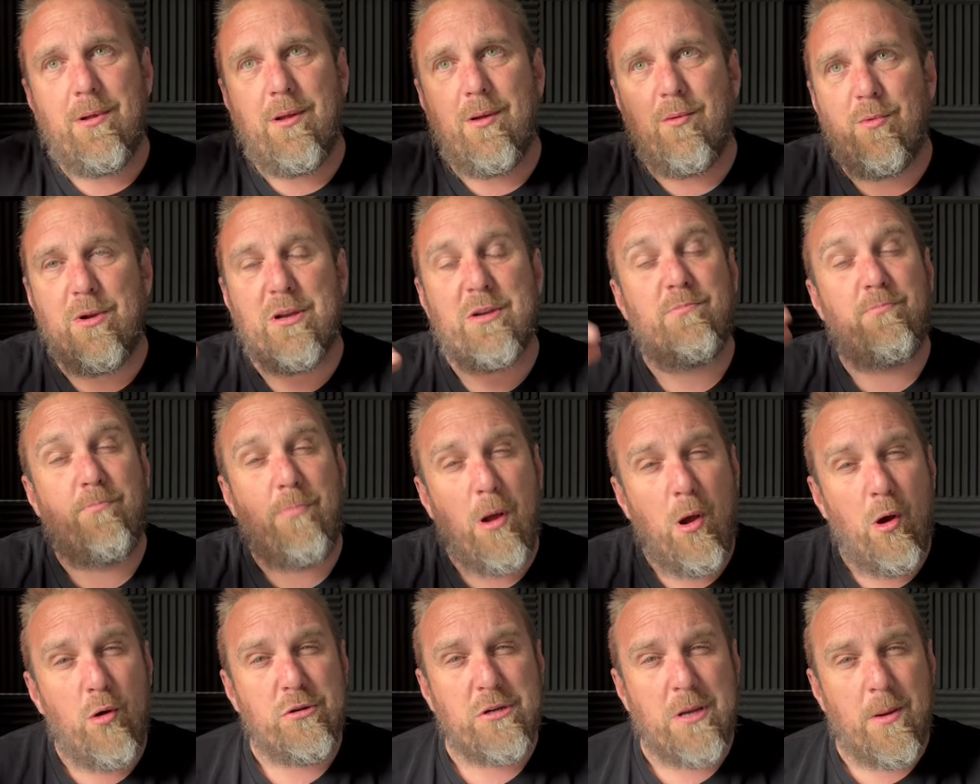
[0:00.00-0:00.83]
which
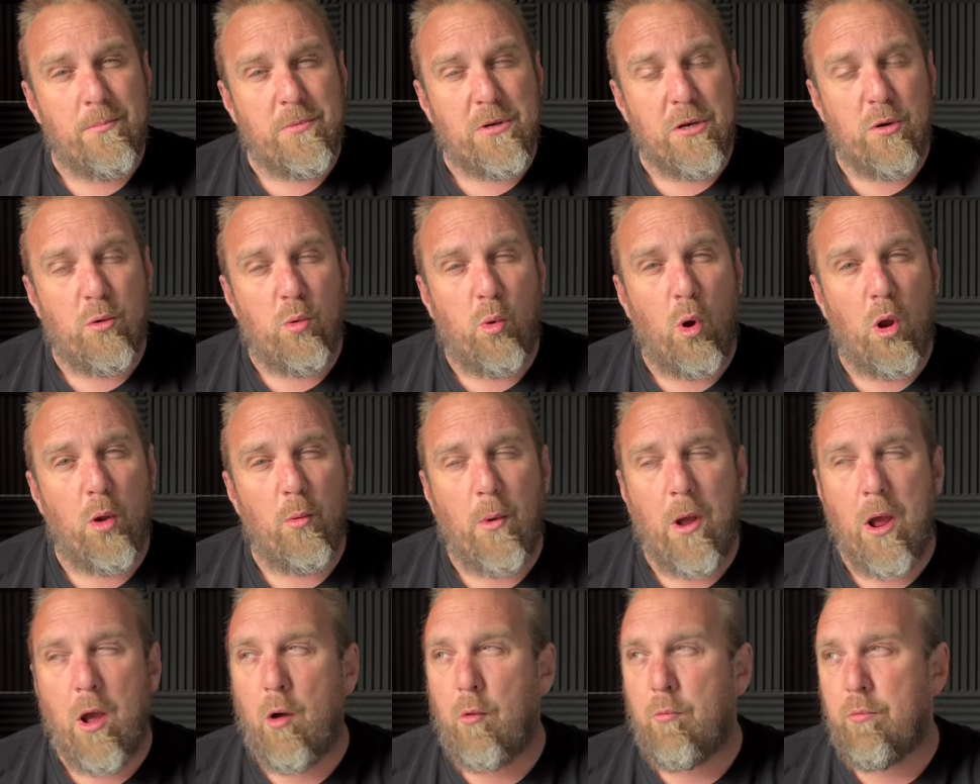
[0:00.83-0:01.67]
Pearl Jam do quite
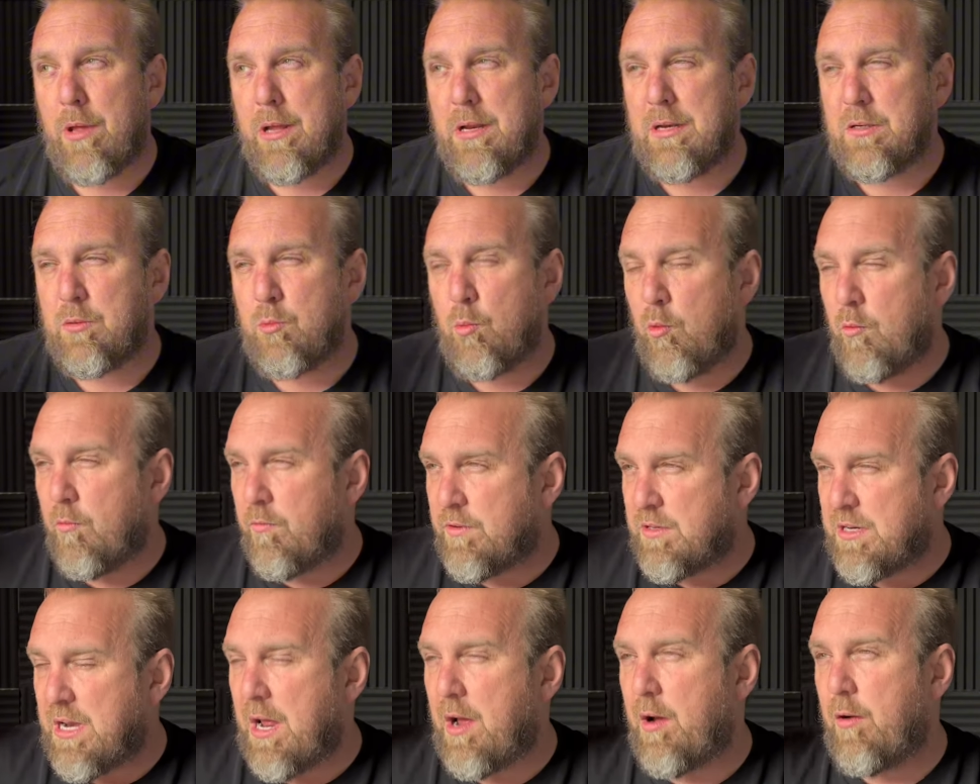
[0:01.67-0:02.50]
well. They sort of
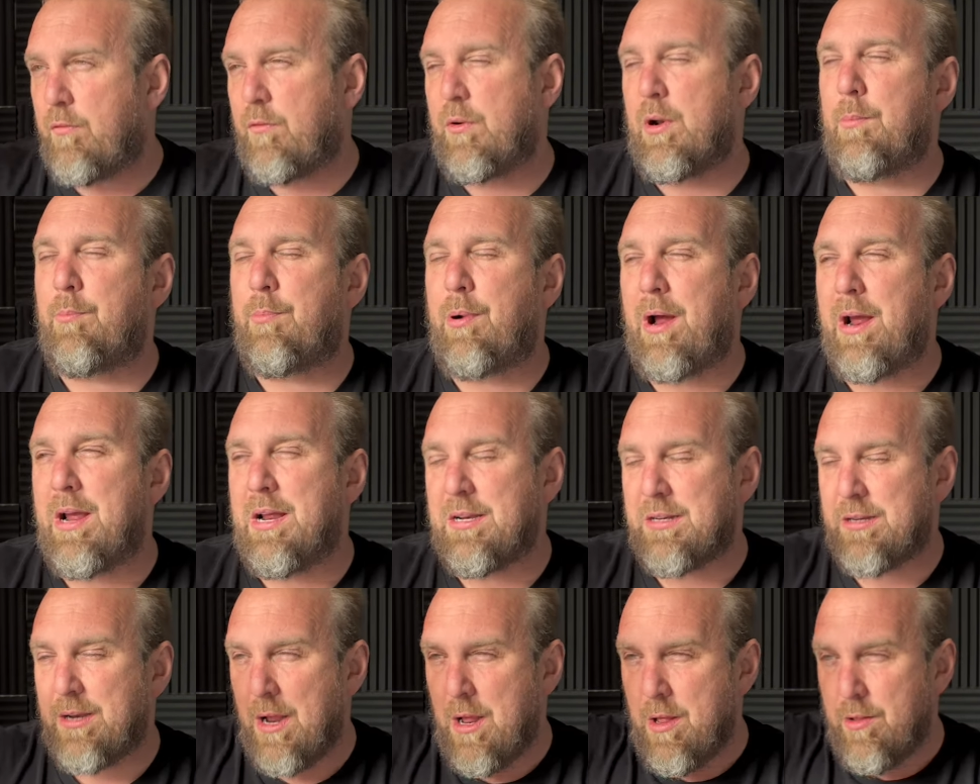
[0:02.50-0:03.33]
set off on a
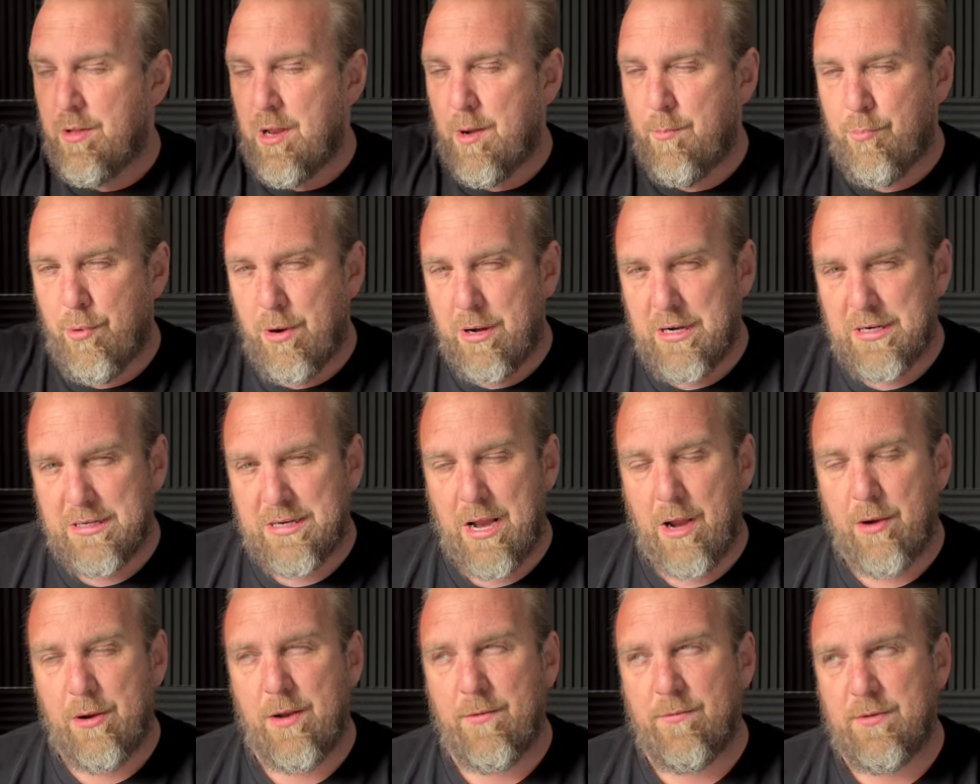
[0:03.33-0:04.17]
pace, they bring us
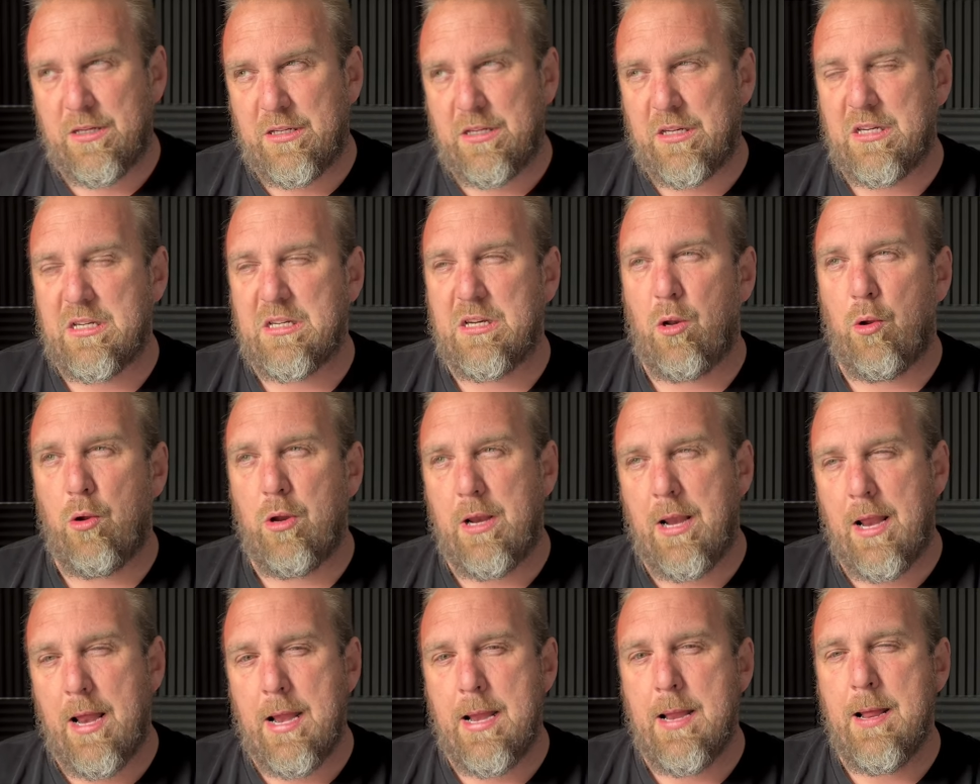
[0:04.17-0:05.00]
down ever so
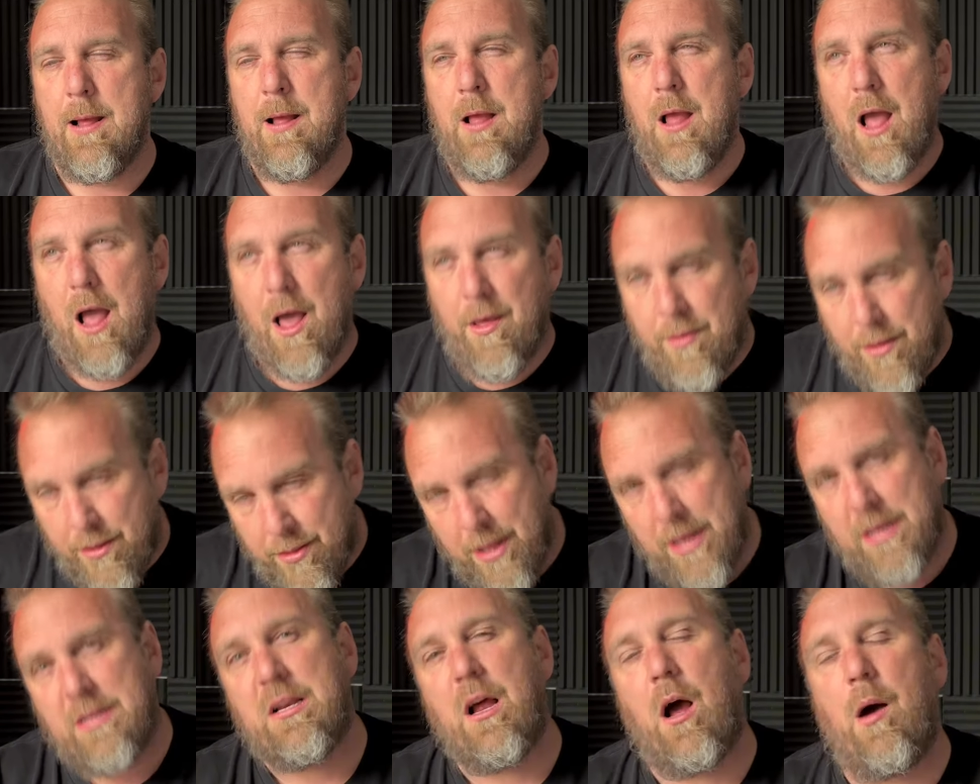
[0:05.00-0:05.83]
slightly, and then
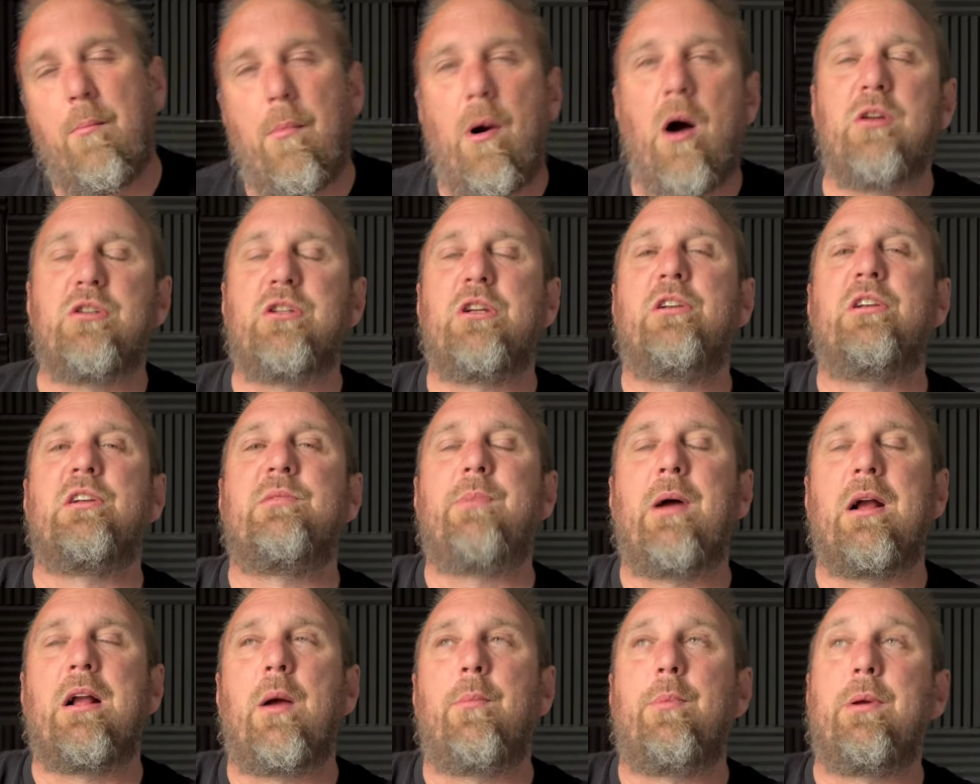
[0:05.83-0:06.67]
they start marching us
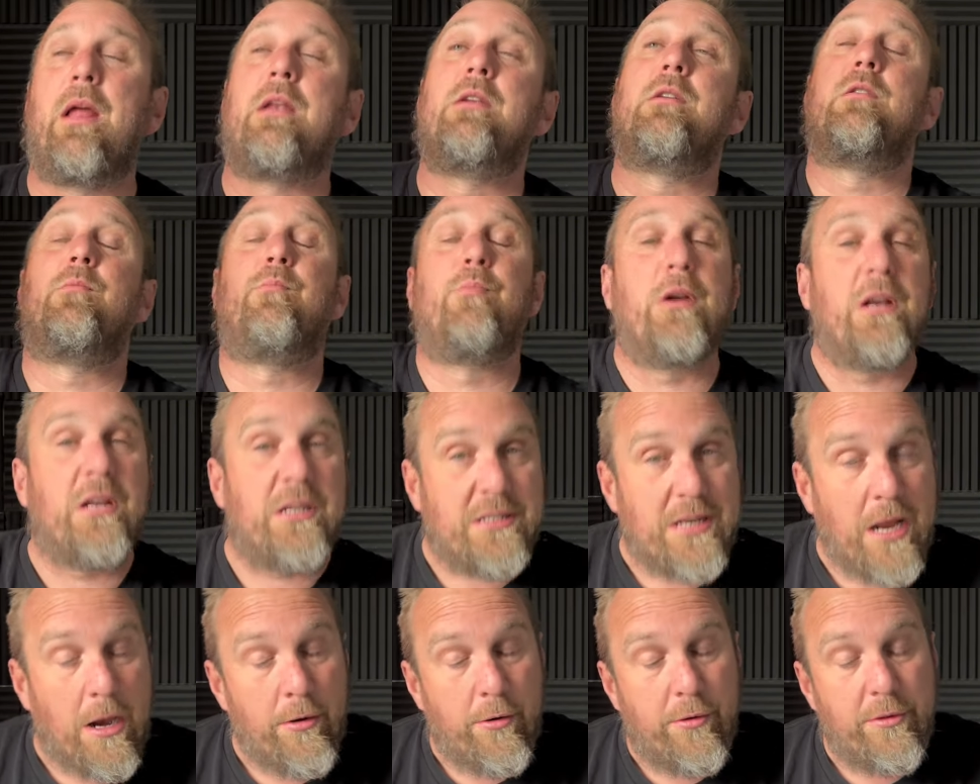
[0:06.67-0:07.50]
back up again to bring us
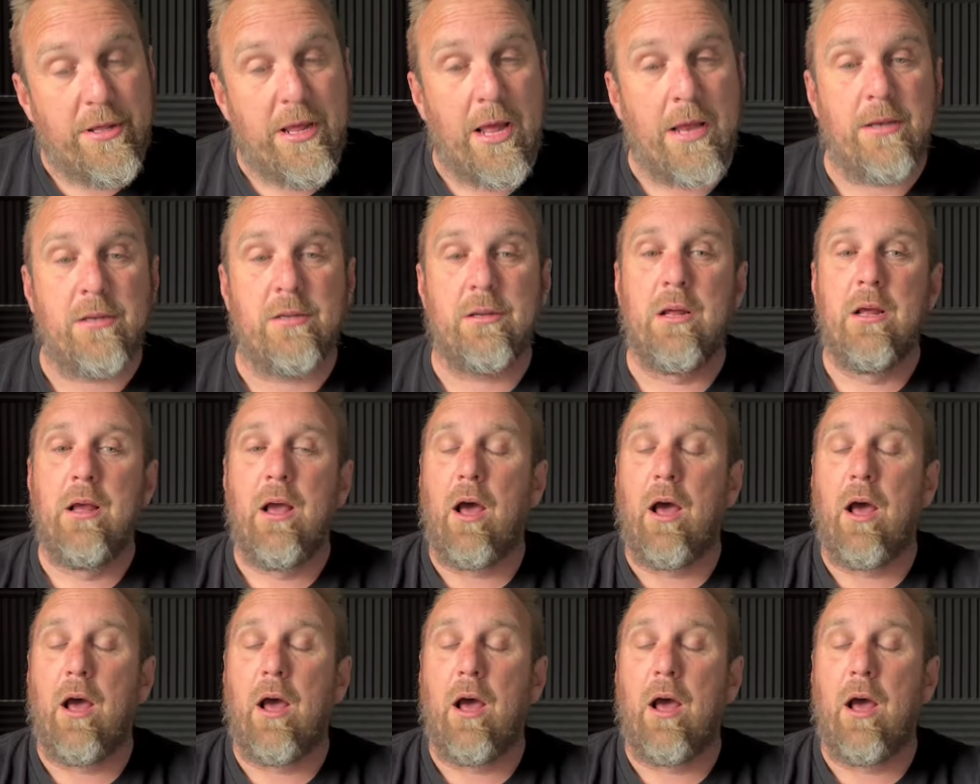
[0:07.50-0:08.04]
down at the end.